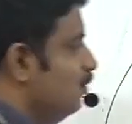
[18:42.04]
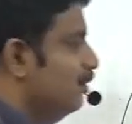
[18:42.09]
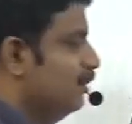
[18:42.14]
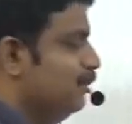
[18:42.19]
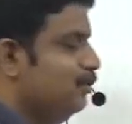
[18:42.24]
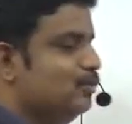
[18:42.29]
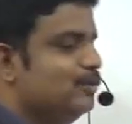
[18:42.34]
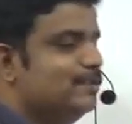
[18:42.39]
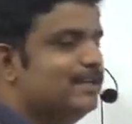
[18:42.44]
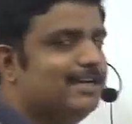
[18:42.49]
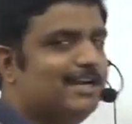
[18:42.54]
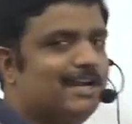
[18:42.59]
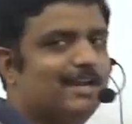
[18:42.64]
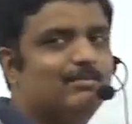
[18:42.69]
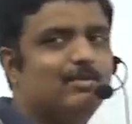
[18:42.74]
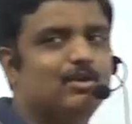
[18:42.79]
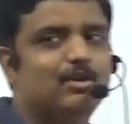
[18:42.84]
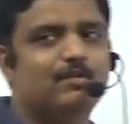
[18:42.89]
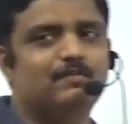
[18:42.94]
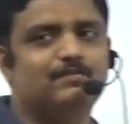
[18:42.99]
use a
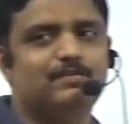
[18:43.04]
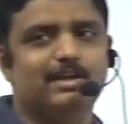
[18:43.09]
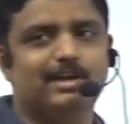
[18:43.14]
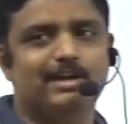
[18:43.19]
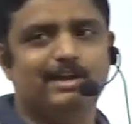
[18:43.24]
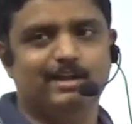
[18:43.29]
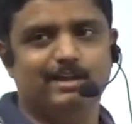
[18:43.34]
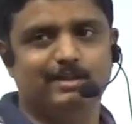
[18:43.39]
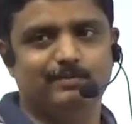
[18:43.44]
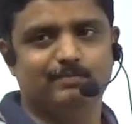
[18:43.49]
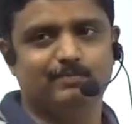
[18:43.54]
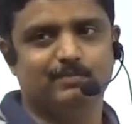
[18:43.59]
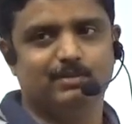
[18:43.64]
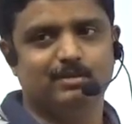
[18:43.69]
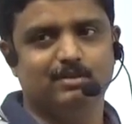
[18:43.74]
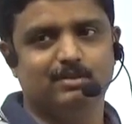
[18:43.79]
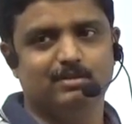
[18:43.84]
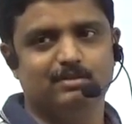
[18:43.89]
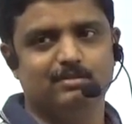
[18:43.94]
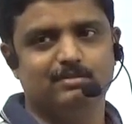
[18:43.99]
table of 30.
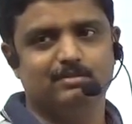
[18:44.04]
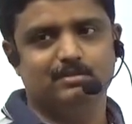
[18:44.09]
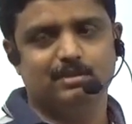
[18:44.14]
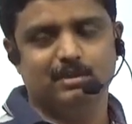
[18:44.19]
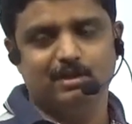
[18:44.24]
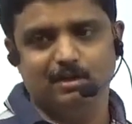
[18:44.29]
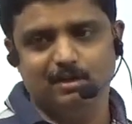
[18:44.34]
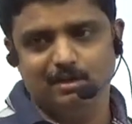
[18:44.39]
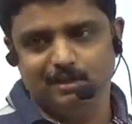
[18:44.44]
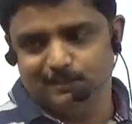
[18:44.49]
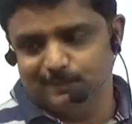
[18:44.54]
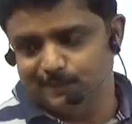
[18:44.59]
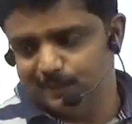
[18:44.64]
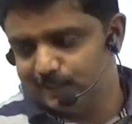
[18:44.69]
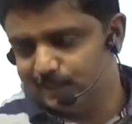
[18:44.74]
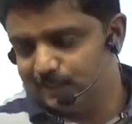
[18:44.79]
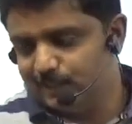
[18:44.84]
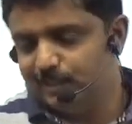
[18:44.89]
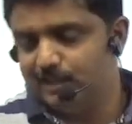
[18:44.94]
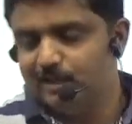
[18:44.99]
30,
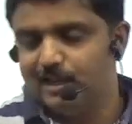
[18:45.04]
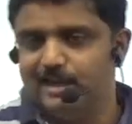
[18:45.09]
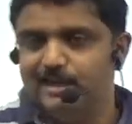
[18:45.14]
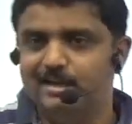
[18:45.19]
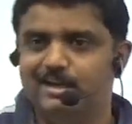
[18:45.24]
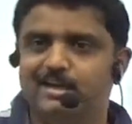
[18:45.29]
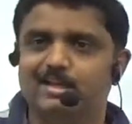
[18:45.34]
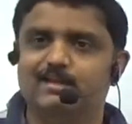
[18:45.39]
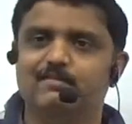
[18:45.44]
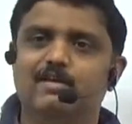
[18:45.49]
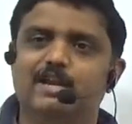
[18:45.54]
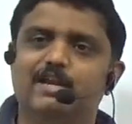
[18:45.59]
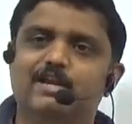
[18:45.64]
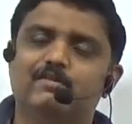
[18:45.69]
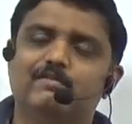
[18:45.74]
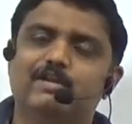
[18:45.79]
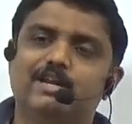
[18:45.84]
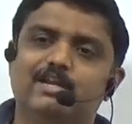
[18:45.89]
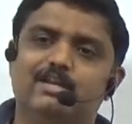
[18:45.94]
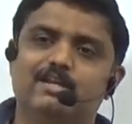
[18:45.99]
60, 90,
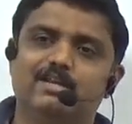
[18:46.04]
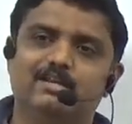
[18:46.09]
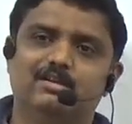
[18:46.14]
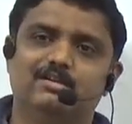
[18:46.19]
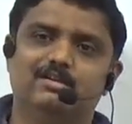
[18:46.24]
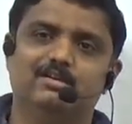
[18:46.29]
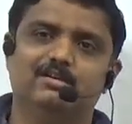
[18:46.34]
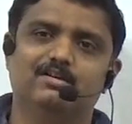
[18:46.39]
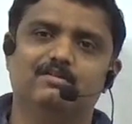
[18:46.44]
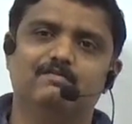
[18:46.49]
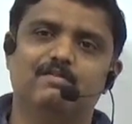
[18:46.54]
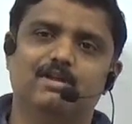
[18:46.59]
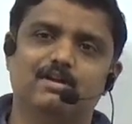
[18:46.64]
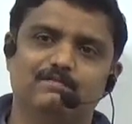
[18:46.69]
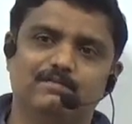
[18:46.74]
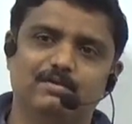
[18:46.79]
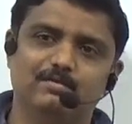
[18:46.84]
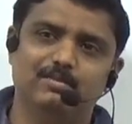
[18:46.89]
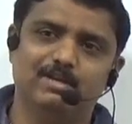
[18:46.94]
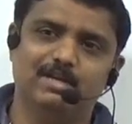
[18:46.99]
120,
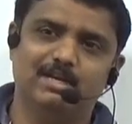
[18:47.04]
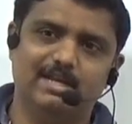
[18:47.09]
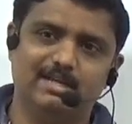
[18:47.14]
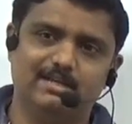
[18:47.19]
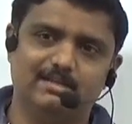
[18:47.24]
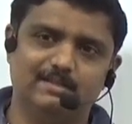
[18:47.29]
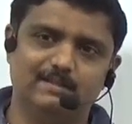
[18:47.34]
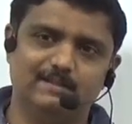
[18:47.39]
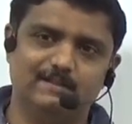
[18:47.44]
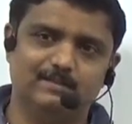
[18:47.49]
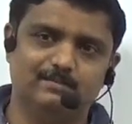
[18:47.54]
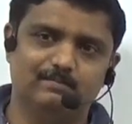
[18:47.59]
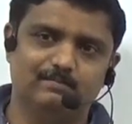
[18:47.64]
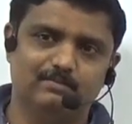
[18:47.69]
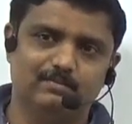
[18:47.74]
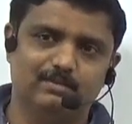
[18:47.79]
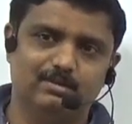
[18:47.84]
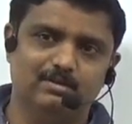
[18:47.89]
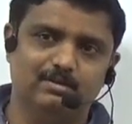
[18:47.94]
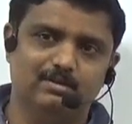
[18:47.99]
150 like this.
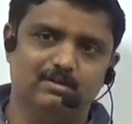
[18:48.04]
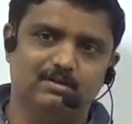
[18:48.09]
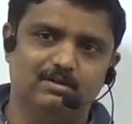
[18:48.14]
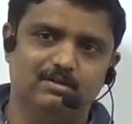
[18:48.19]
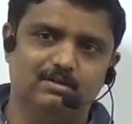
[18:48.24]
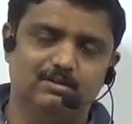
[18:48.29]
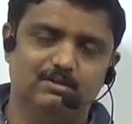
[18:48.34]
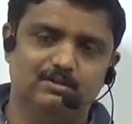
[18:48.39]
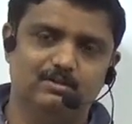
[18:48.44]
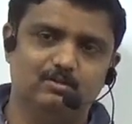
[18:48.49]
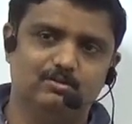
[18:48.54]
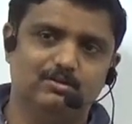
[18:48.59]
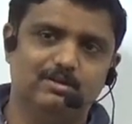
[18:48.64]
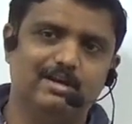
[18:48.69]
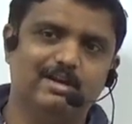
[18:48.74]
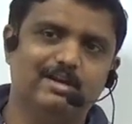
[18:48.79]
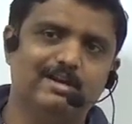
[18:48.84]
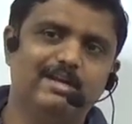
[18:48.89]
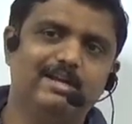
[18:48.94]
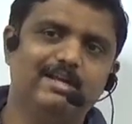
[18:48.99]
So
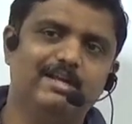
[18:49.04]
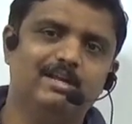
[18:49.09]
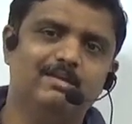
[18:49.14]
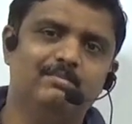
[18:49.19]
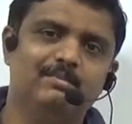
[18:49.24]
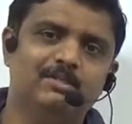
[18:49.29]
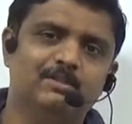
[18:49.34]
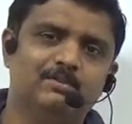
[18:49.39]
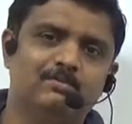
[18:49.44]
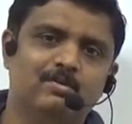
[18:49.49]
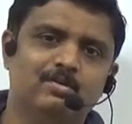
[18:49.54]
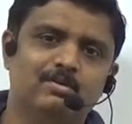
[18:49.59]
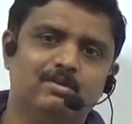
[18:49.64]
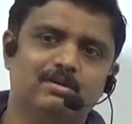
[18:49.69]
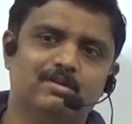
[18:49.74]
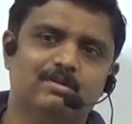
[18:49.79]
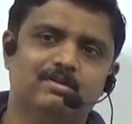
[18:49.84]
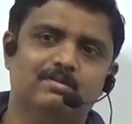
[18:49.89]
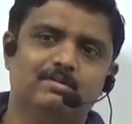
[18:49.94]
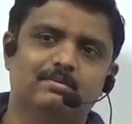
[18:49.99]
30 degree means what?
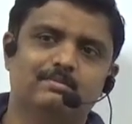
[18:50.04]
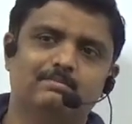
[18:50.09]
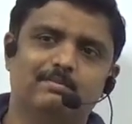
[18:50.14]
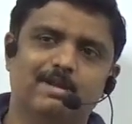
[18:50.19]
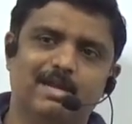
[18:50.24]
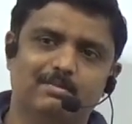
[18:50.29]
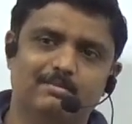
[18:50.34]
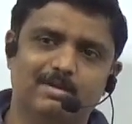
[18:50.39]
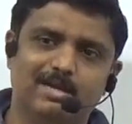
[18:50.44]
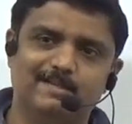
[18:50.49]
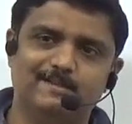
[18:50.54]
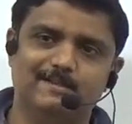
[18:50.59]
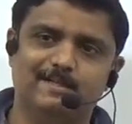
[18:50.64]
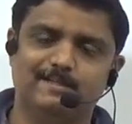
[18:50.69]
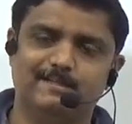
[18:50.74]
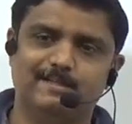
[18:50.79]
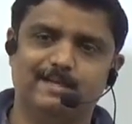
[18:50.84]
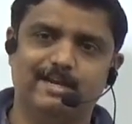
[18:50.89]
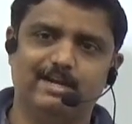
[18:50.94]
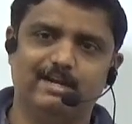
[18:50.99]
Pi by
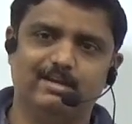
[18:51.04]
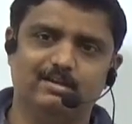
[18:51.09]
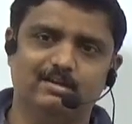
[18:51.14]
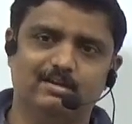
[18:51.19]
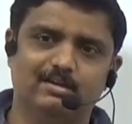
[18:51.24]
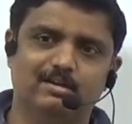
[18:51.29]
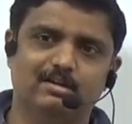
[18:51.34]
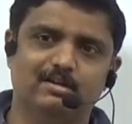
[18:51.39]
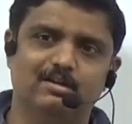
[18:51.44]
6 radian.